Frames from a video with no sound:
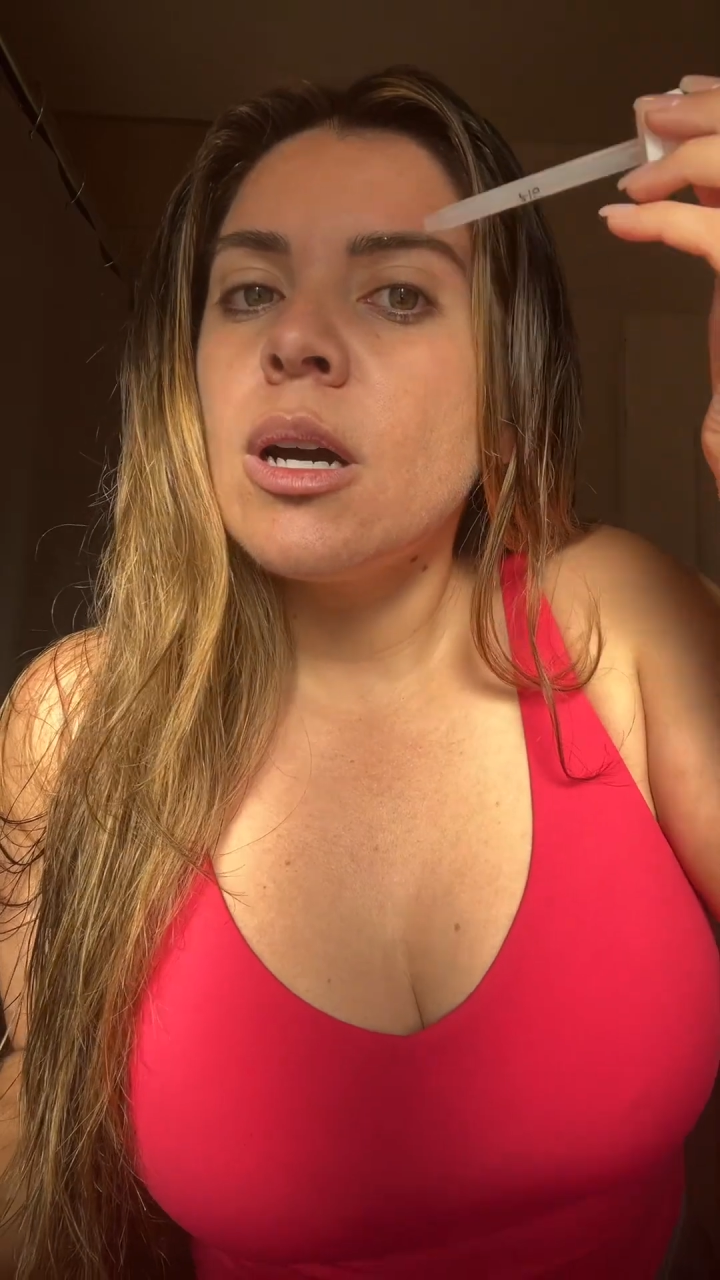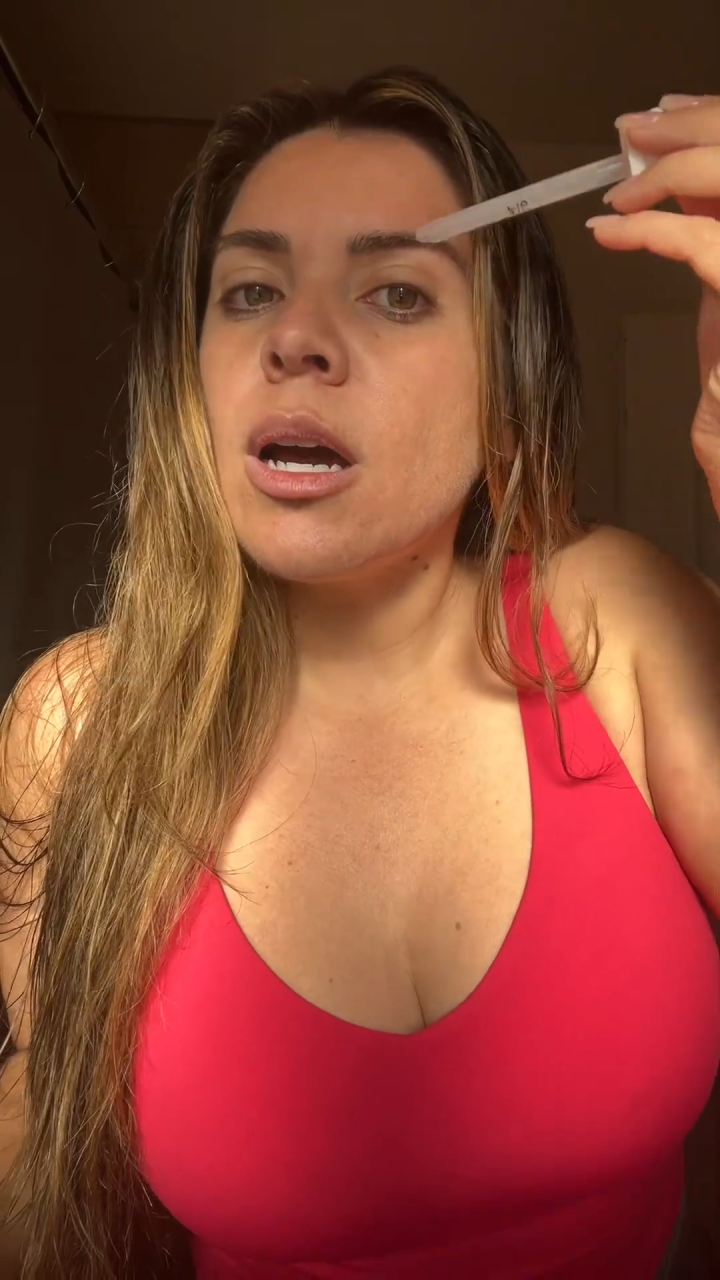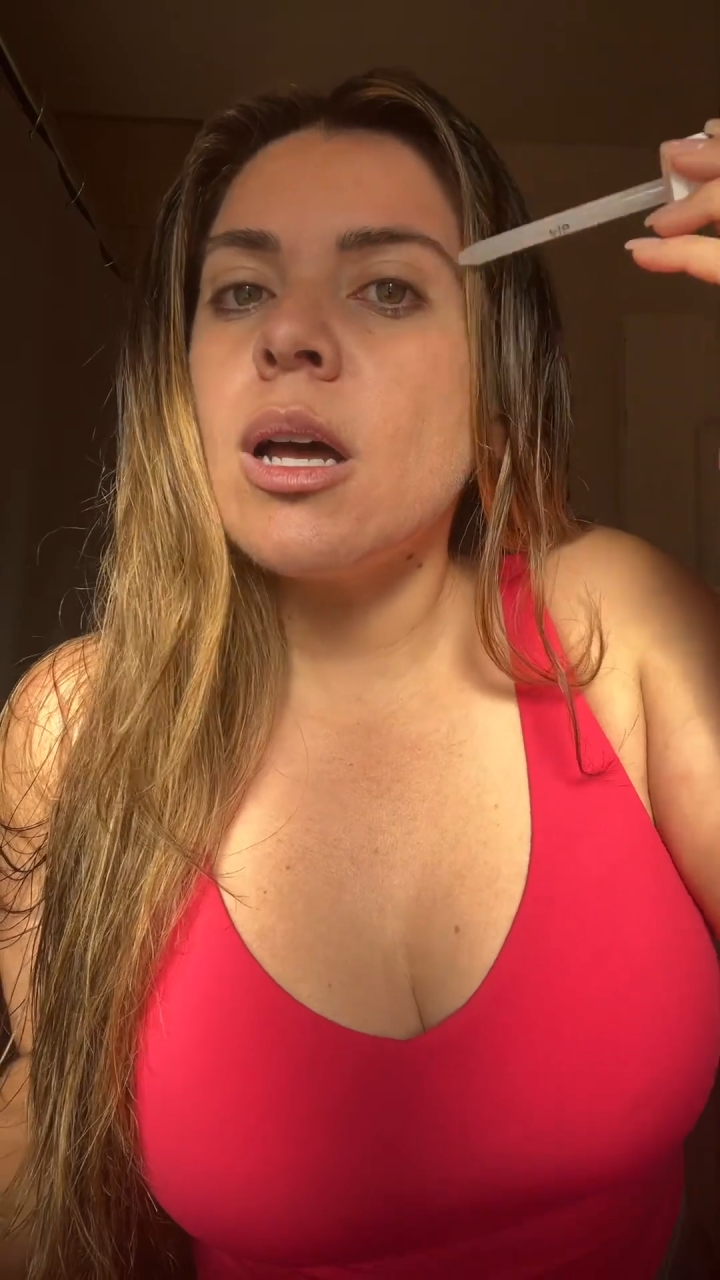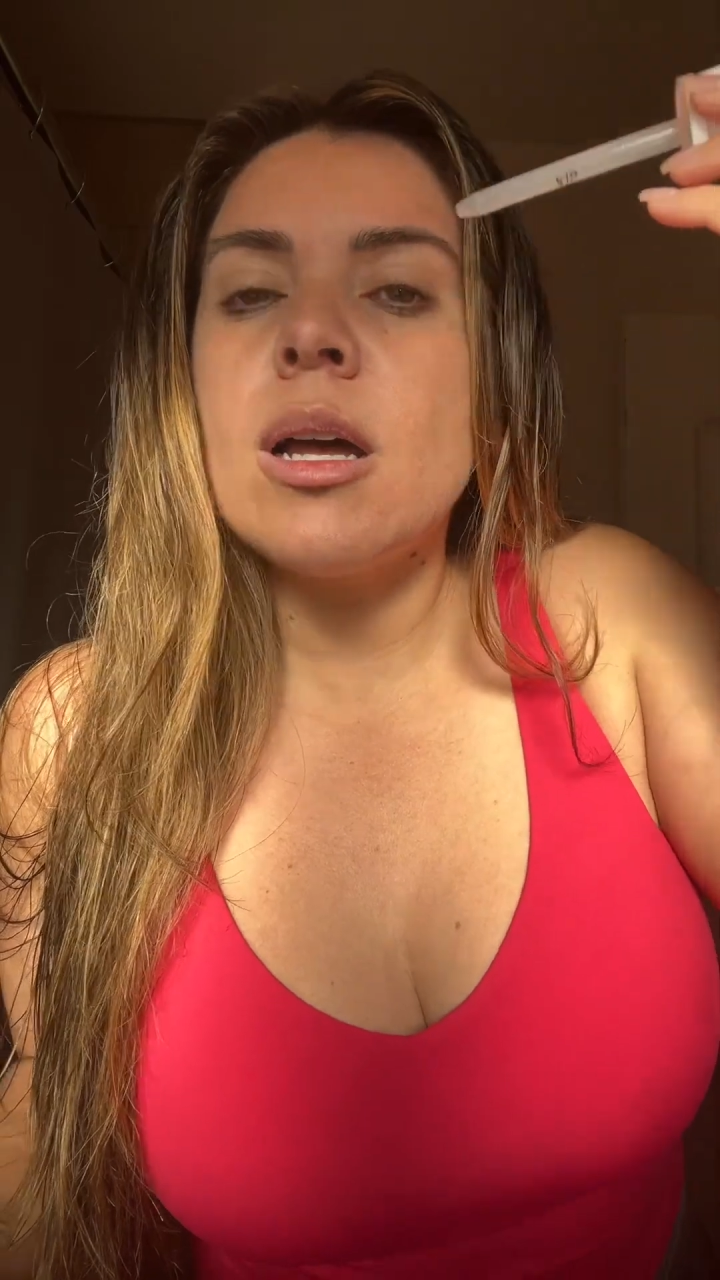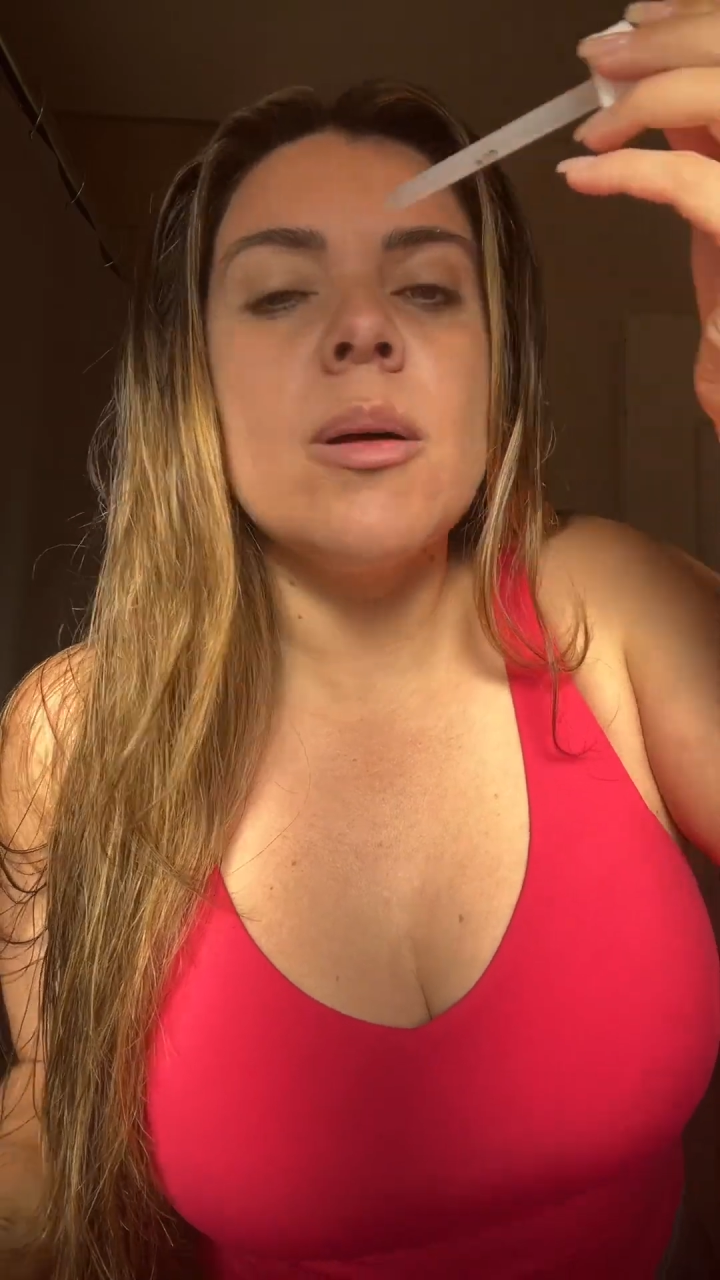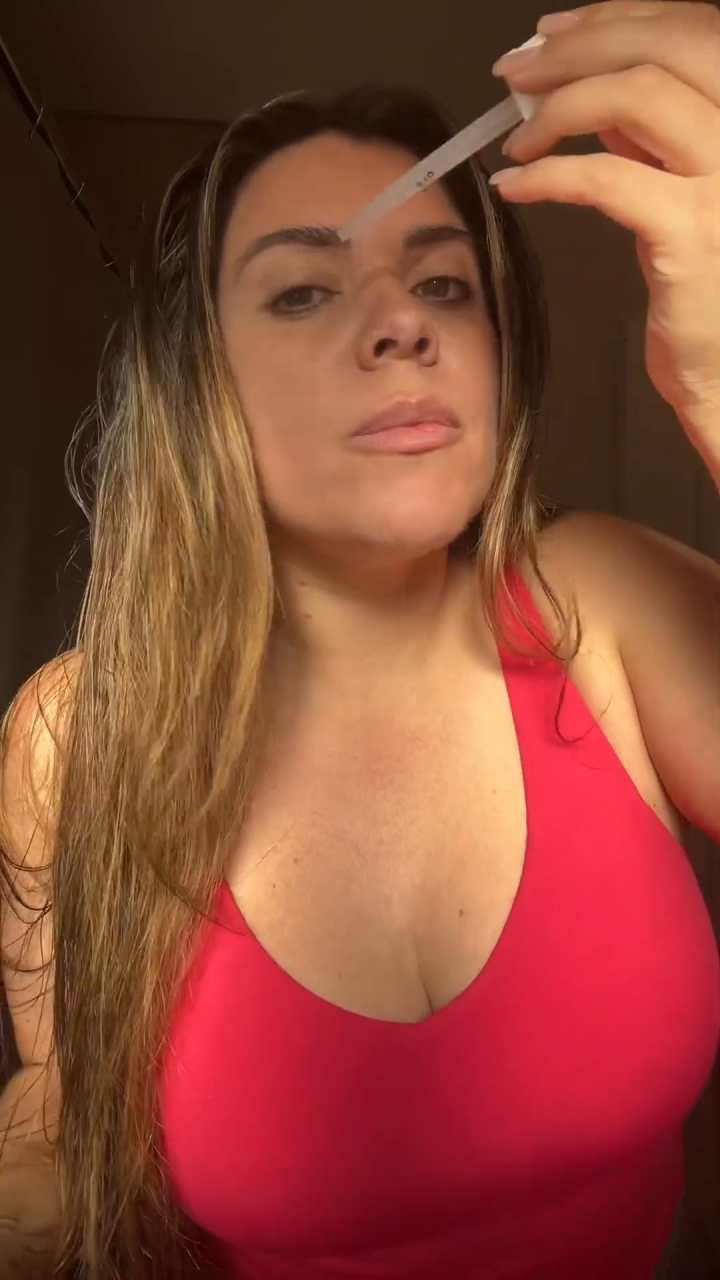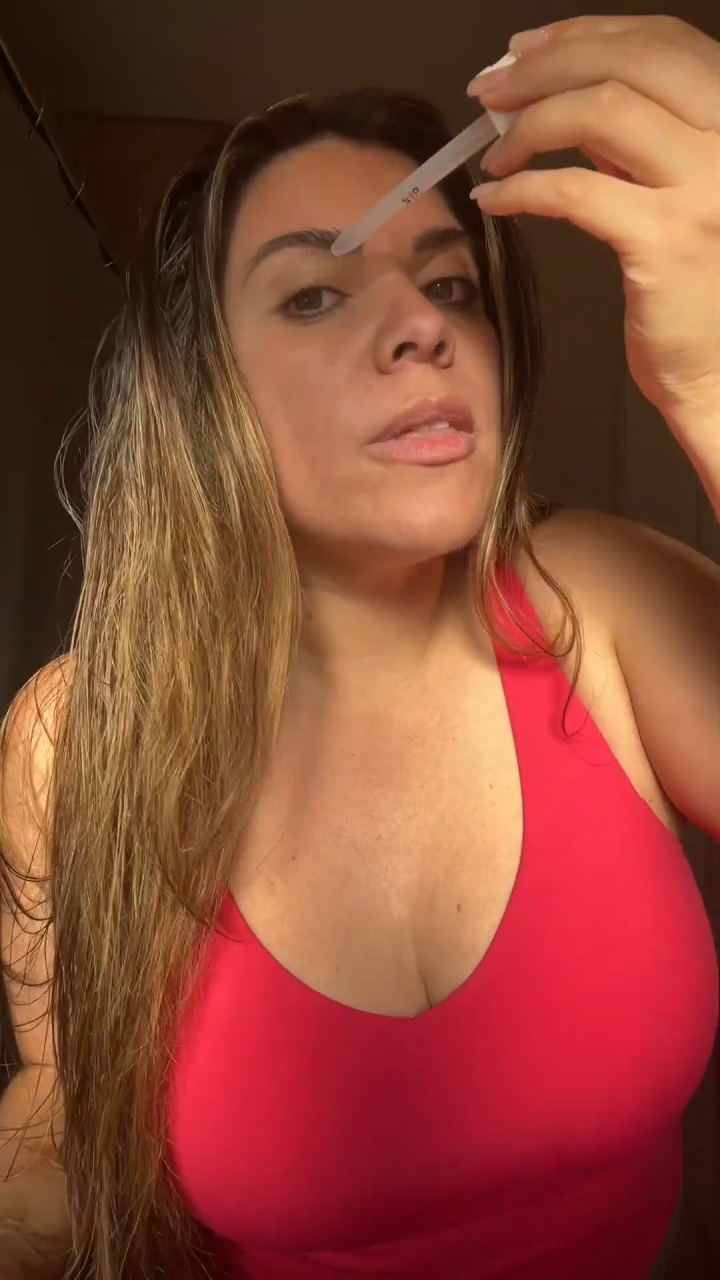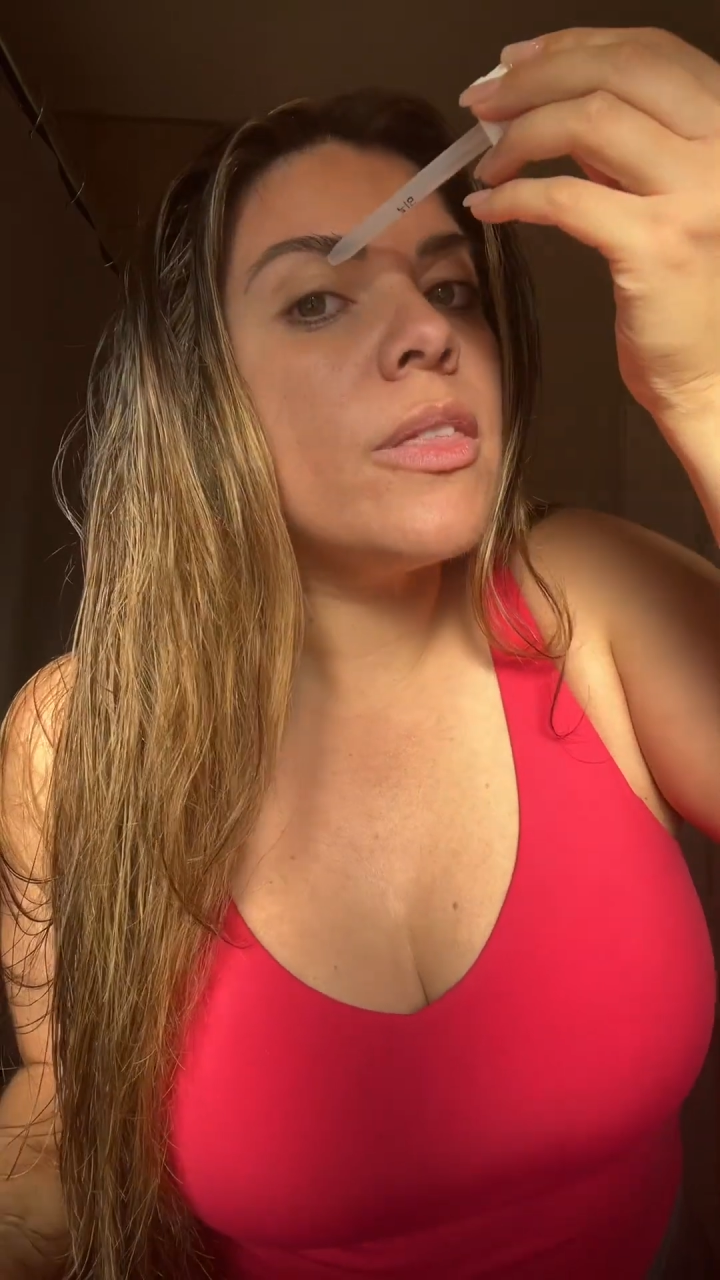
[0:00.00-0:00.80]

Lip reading: Hair